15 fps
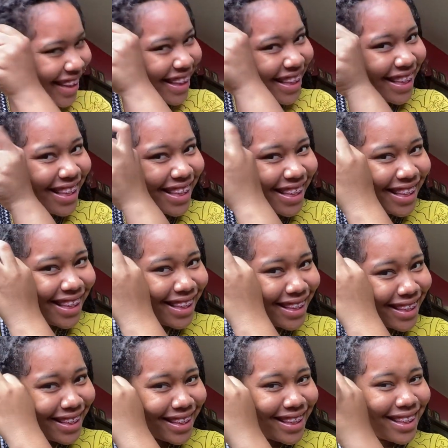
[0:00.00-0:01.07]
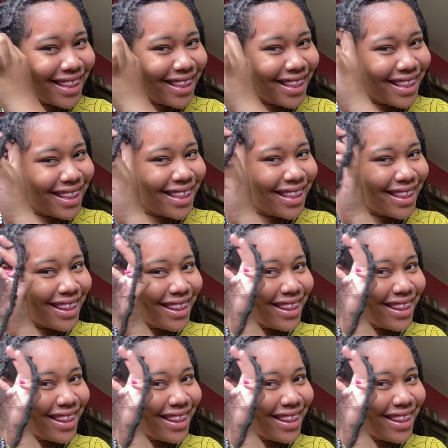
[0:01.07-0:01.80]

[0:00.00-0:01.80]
Nobody speaks.